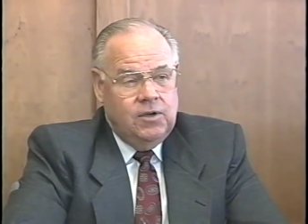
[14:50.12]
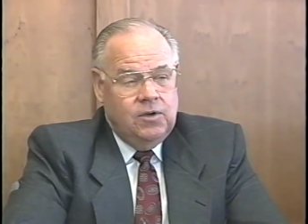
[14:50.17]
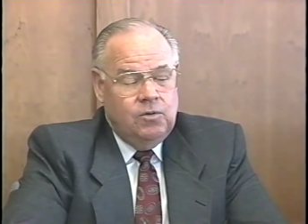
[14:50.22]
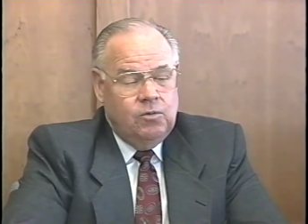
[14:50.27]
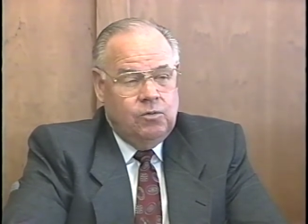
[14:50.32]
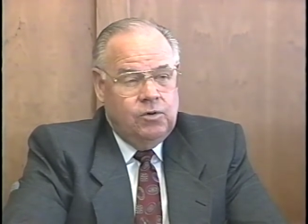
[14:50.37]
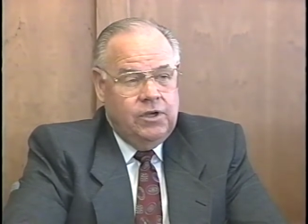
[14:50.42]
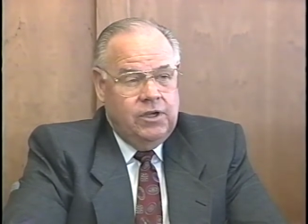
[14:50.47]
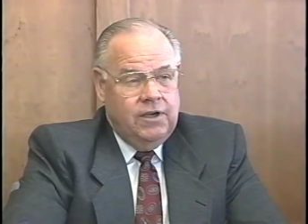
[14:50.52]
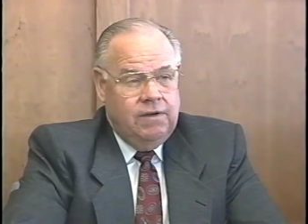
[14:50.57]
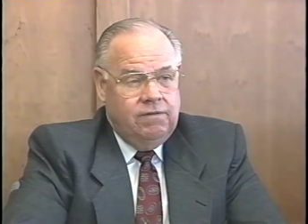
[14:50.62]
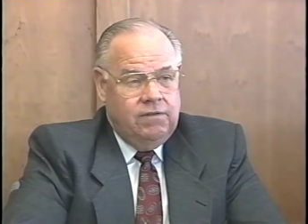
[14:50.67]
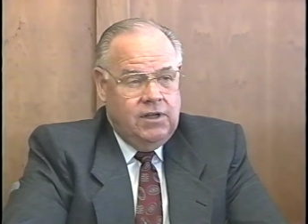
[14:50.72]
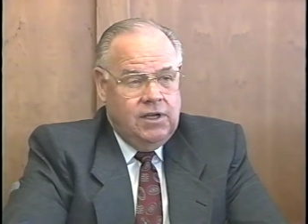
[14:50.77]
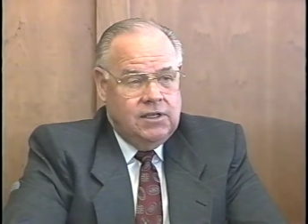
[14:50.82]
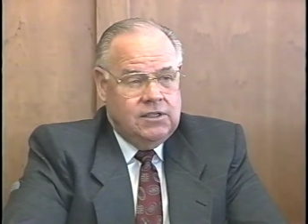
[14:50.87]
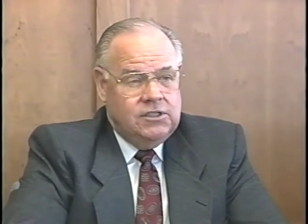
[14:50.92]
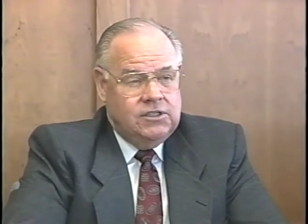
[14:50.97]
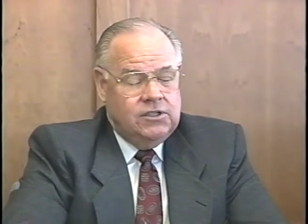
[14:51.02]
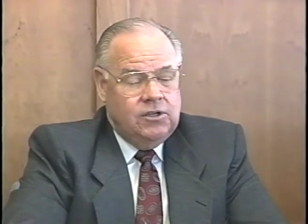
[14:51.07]
We have
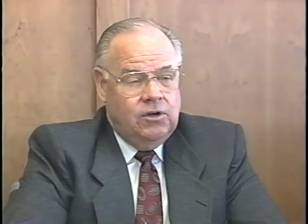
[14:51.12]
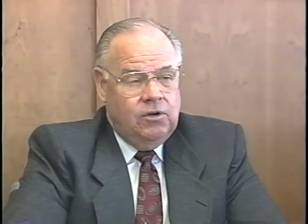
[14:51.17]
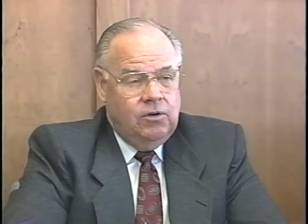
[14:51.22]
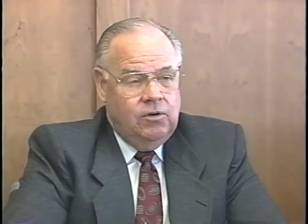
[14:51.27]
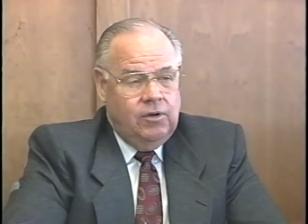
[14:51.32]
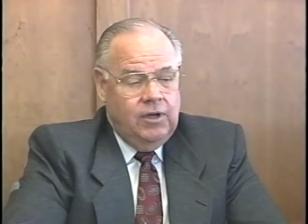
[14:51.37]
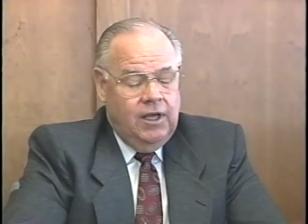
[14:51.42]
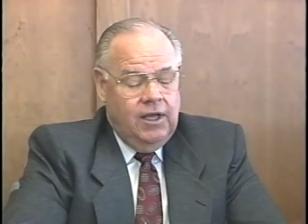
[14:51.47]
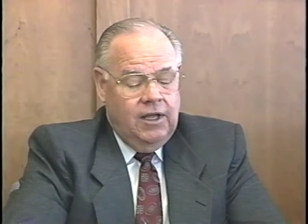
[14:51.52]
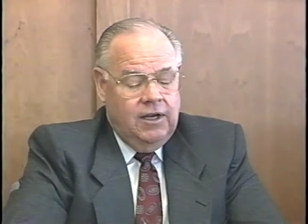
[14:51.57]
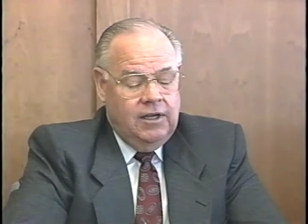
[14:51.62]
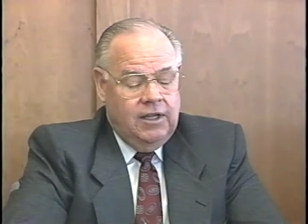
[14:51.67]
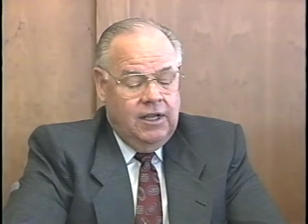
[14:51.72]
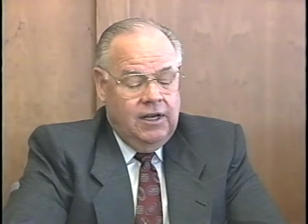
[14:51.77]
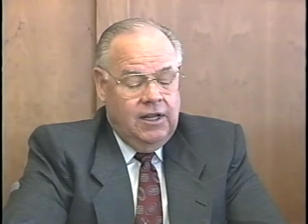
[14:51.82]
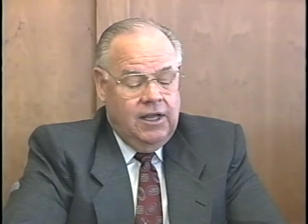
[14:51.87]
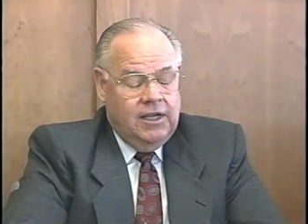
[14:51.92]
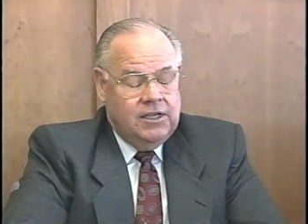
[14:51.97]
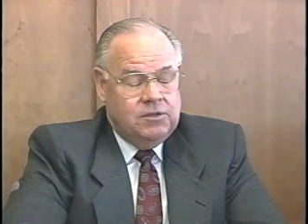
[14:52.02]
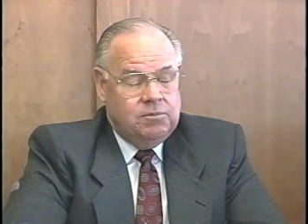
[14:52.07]
done so, and it
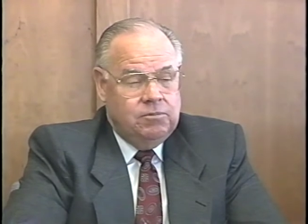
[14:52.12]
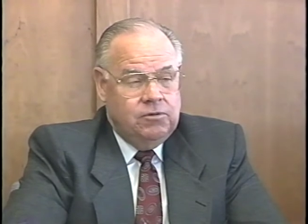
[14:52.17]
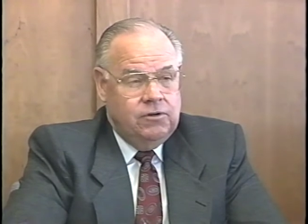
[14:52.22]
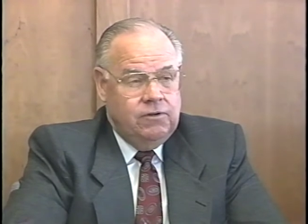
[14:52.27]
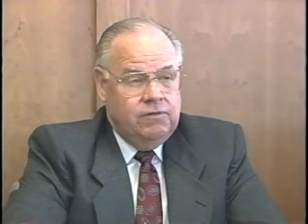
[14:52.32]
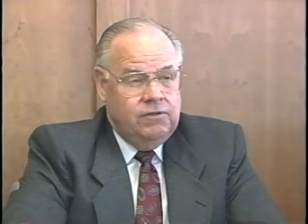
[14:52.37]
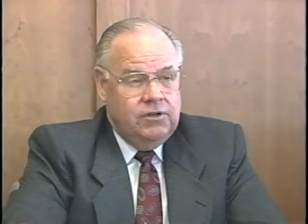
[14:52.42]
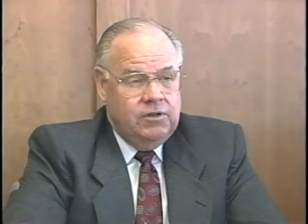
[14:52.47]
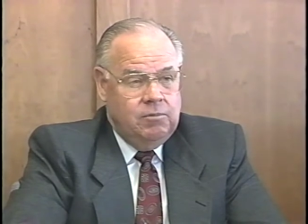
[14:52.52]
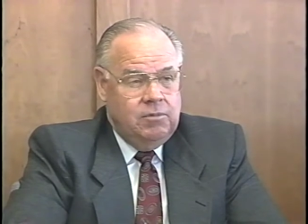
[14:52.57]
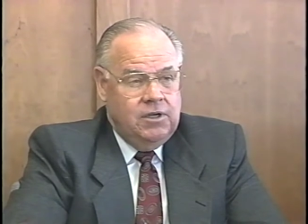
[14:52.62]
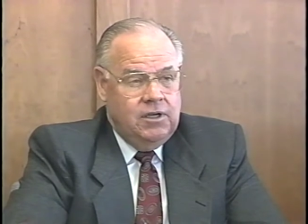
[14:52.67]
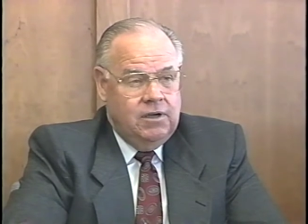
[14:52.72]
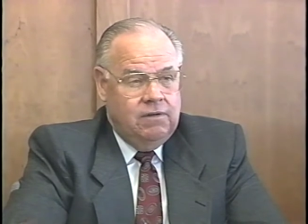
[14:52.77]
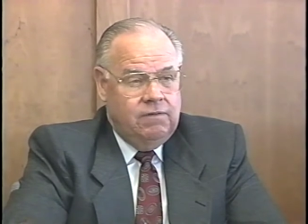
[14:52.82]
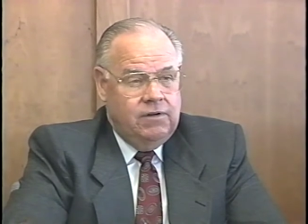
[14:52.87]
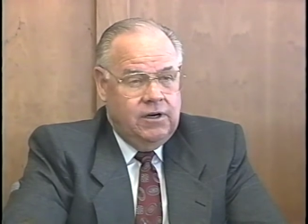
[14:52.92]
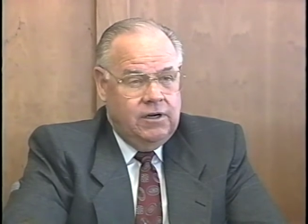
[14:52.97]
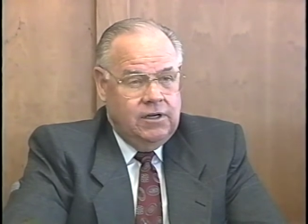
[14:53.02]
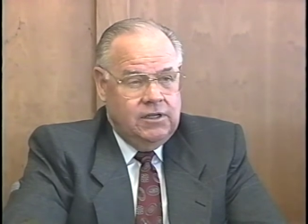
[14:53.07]
has proven to be a
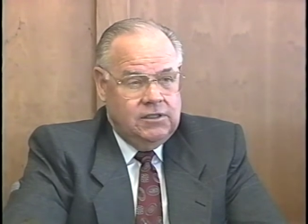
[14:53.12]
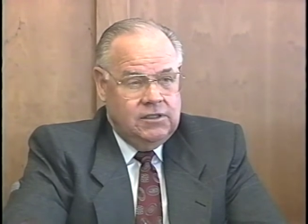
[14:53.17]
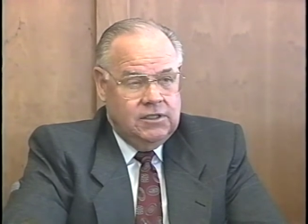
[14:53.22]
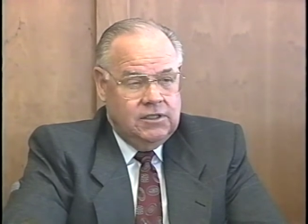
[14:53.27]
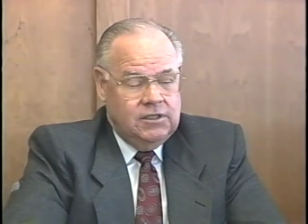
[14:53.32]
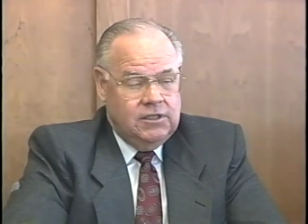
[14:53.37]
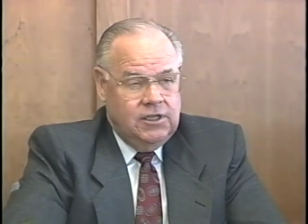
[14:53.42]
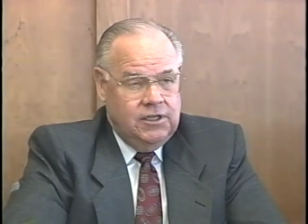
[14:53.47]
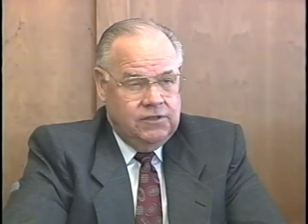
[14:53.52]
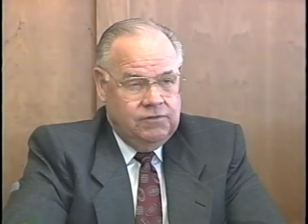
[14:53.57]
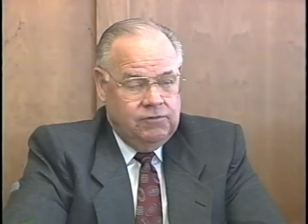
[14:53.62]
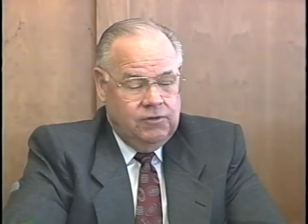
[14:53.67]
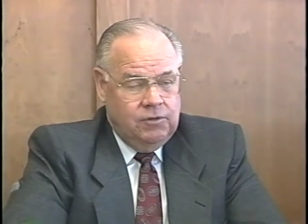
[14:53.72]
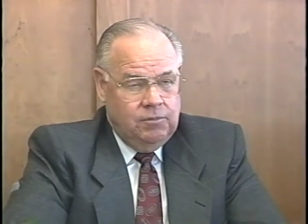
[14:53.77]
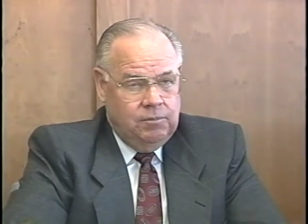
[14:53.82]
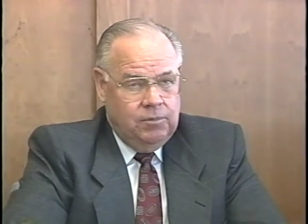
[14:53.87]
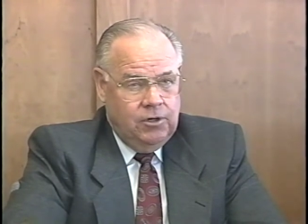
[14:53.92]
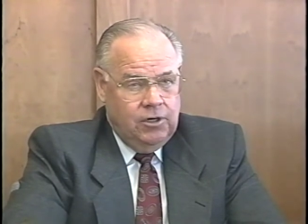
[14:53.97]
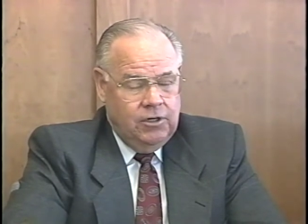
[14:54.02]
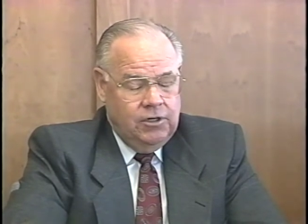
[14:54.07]
very successful
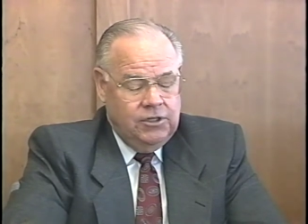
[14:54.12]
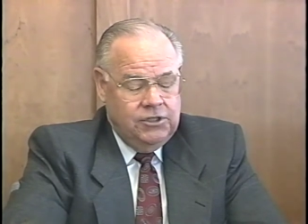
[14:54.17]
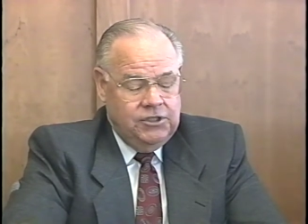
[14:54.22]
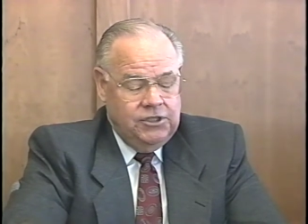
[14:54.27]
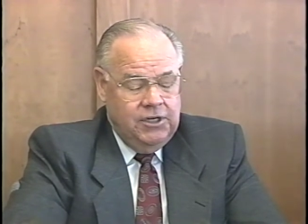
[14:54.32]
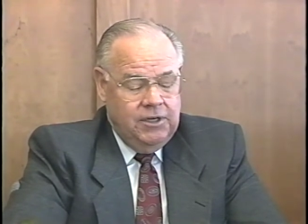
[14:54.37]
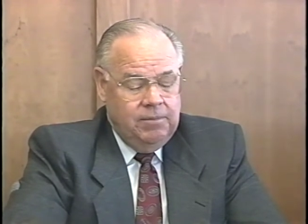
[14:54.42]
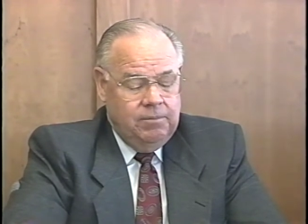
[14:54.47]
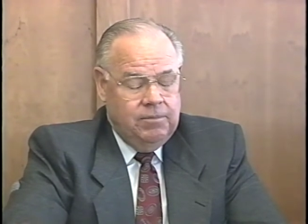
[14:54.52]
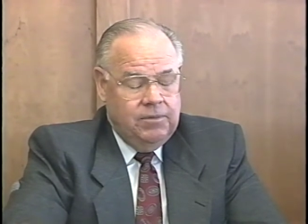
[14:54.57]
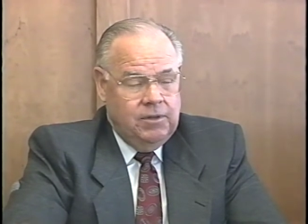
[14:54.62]
partnership.